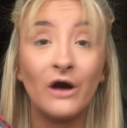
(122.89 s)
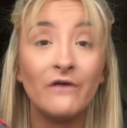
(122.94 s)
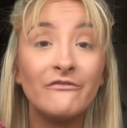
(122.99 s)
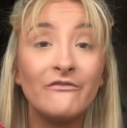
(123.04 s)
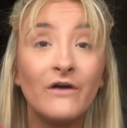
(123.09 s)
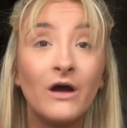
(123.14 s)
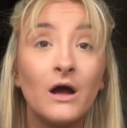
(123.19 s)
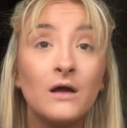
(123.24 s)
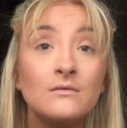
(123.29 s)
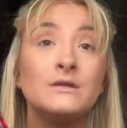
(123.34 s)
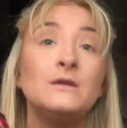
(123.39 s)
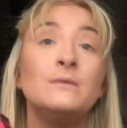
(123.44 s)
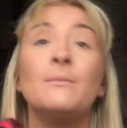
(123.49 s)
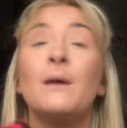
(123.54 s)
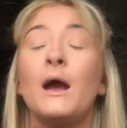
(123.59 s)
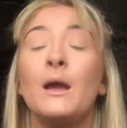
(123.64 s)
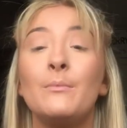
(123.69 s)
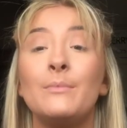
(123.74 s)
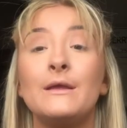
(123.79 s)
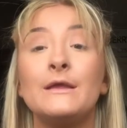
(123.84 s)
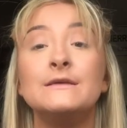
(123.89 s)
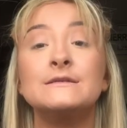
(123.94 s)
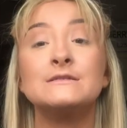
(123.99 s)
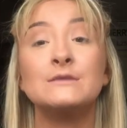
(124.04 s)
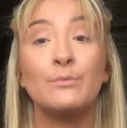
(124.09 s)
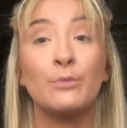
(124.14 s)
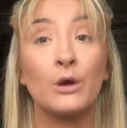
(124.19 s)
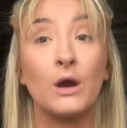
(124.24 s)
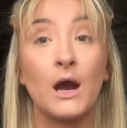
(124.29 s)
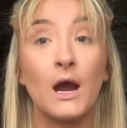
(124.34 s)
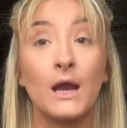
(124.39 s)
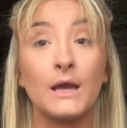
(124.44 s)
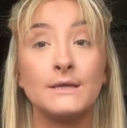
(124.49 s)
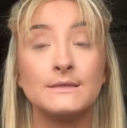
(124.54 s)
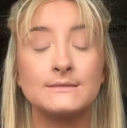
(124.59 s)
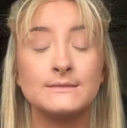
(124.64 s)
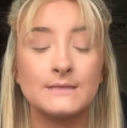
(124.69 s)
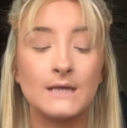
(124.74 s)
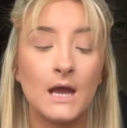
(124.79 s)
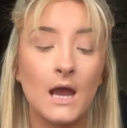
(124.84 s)
offer. You might be
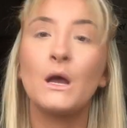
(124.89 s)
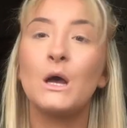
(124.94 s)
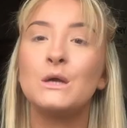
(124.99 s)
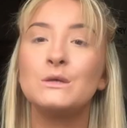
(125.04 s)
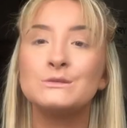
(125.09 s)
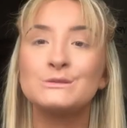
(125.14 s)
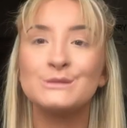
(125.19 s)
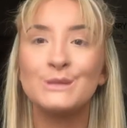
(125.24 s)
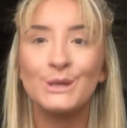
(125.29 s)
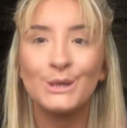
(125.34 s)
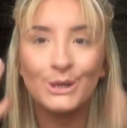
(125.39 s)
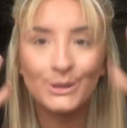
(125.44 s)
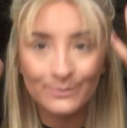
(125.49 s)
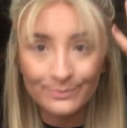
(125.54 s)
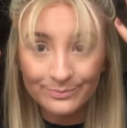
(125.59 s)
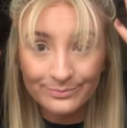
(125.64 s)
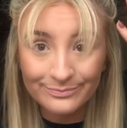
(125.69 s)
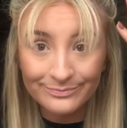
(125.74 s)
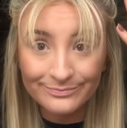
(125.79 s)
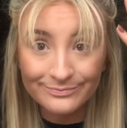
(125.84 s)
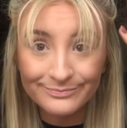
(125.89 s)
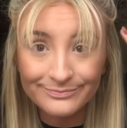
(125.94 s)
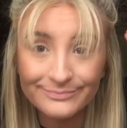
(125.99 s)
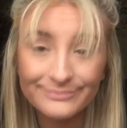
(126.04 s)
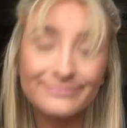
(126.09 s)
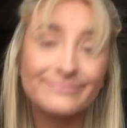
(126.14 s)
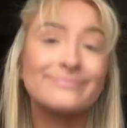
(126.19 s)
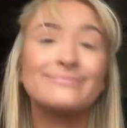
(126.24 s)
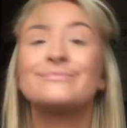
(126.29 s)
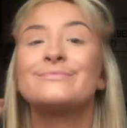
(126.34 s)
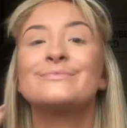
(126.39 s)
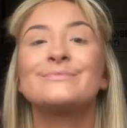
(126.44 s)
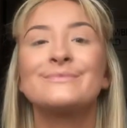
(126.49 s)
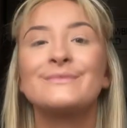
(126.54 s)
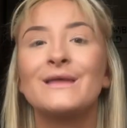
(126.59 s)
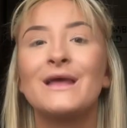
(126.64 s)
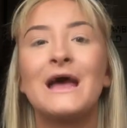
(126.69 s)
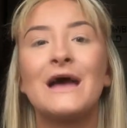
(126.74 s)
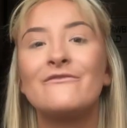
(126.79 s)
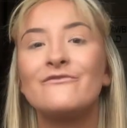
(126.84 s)
surprised. Also,
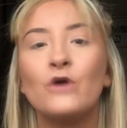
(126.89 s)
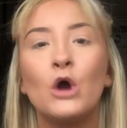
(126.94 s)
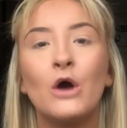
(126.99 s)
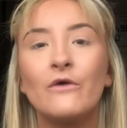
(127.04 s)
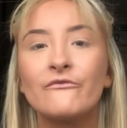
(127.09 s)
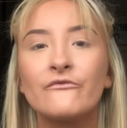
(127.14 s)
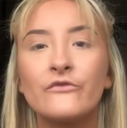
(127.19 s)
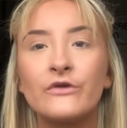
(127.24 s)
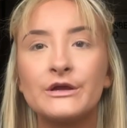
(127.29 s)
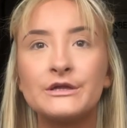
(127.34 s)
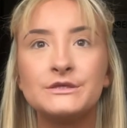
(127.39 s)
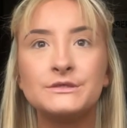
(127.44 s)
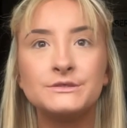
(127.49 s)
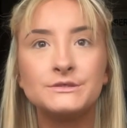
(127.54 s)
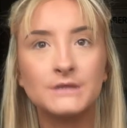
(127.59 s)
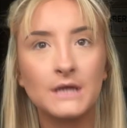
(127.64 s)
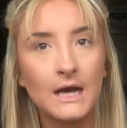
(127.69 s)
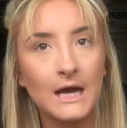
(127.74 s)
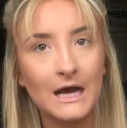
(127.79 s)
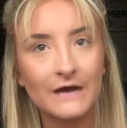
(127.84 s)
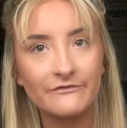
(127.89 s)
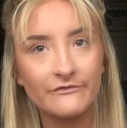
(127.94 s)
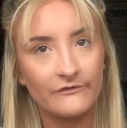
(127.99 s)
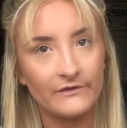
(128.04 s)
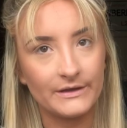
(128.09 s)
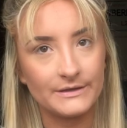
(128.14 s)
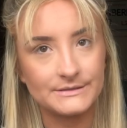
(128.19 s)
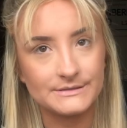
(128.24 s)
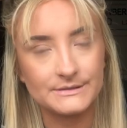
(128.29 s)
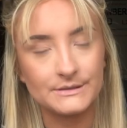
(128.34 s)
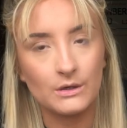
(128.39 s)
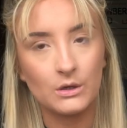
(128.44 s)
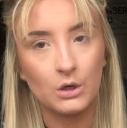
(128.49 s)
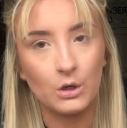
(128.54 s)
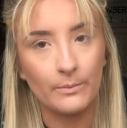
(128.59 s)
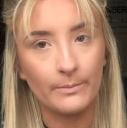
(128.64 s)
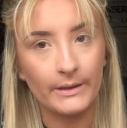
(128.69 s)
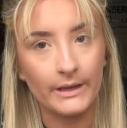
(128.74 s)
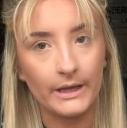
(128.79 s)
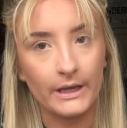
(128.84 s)
I've got a fringe. Half of it's
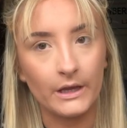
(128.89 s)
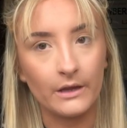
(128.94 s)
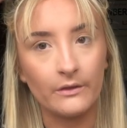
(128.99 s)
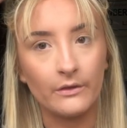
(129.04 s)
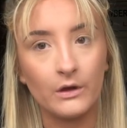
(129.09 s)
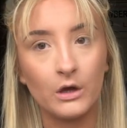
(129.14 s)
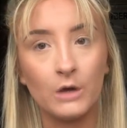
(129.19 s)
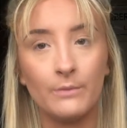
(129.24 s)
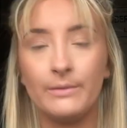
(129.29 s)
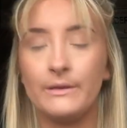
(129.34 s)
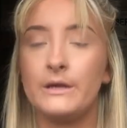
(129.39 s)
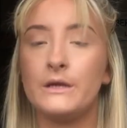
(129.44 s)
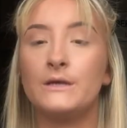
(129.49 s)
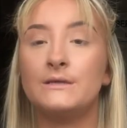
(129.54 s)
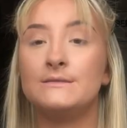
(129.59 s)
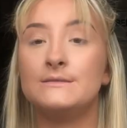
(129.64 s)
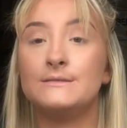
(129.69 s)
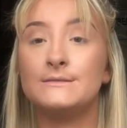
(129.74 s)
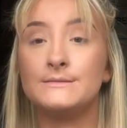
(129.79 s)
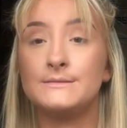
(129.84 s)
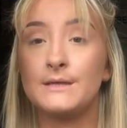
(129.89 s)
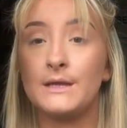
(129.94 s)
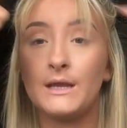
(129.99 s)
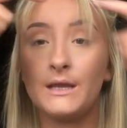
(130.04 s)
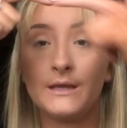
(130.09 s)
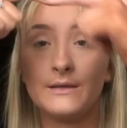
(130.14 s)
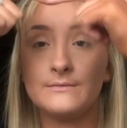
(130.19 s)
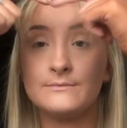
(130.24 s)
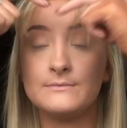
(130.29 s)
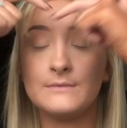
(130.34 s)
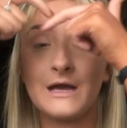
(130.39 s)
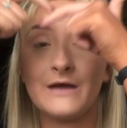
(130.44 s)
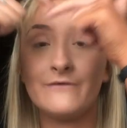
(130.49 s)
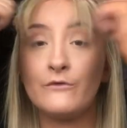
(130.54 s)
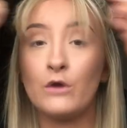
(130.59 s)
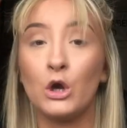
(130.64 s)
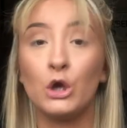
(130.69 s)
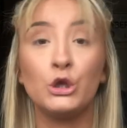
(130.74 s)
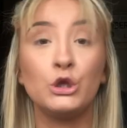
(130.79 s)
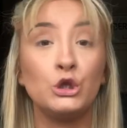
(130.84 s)
up here though, because I've
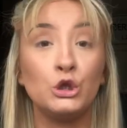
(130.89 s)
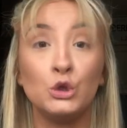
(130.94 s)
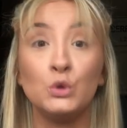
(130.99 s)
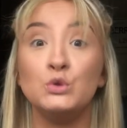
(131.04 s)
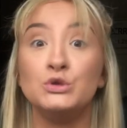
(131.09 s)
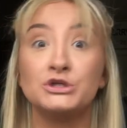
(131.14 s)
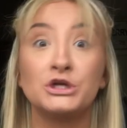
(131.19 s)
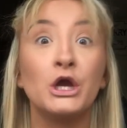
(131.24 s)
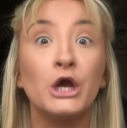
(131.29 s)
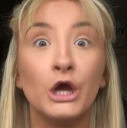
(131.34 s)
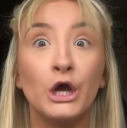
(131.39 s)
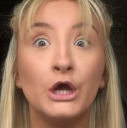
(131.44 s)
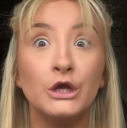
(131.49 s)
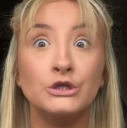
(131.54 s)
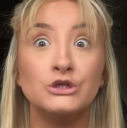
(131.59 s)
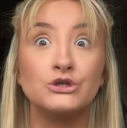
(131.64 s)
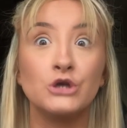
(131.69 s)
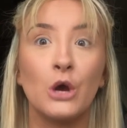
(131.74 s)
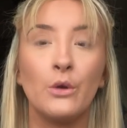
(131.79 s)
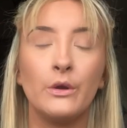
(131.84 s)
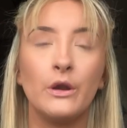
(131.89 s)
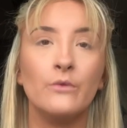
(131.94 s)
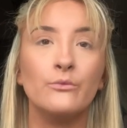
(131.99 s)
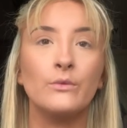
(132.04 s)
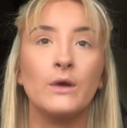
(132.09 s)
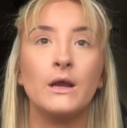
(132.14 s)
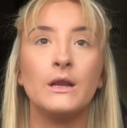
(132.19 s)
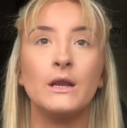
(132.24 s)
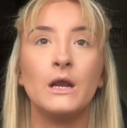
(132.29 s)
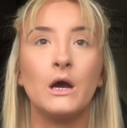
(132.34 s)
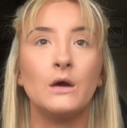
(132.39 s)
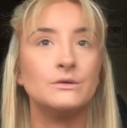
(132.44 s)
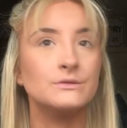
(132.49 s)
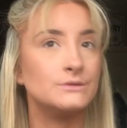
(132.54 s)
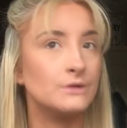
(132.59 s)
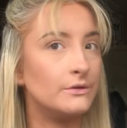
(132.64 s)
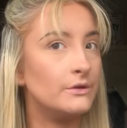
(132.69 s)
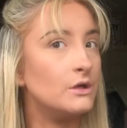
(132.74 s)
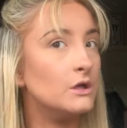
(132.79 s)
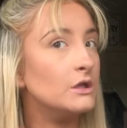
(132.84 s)
got huge curtains going on right now.
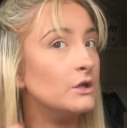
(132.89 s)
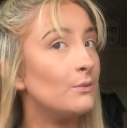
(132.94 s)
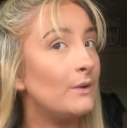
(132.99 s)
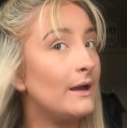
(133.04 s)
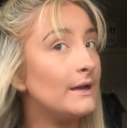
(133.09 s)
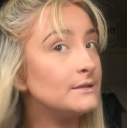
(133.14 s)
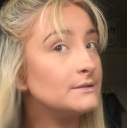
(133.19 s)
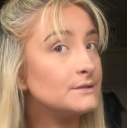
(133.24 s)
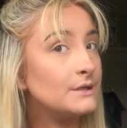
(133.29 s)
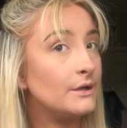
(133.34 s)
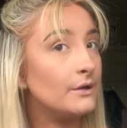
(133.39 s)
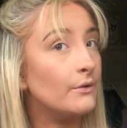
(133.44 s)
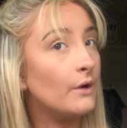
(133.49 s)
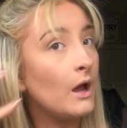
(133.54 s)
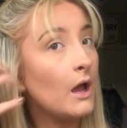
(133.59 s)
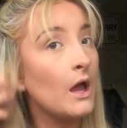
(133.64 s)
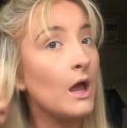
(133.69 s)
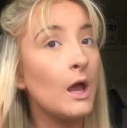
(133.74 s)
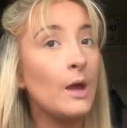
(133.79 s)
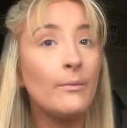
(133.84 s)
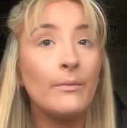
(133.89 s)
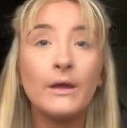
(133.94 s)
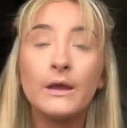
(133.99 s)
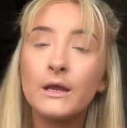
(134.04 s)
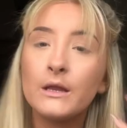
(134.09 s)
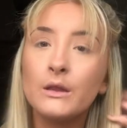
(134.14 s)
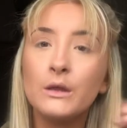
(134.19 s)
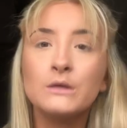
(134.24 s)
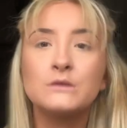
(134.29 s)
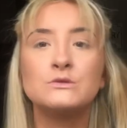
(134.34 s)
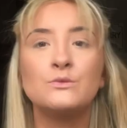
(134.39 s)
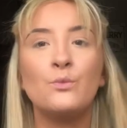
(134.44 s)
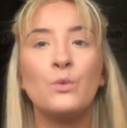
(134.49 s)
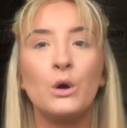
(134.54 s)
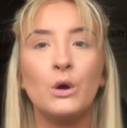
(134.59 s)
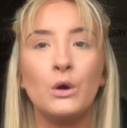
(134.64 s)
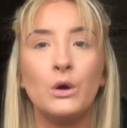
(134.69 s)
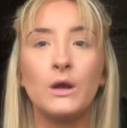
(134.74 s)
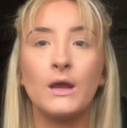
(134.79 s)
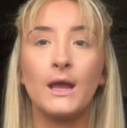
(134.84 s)
So the only way to make it look
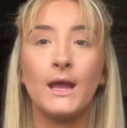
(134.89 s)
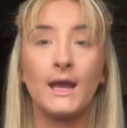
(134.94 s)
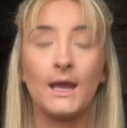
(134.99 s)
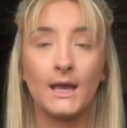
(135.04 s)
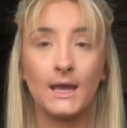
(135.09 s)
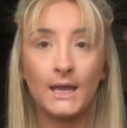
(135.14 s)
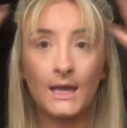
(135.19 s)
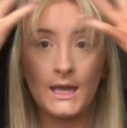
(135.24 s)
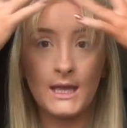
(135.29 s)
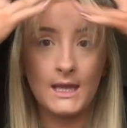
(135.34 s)
somewhat okay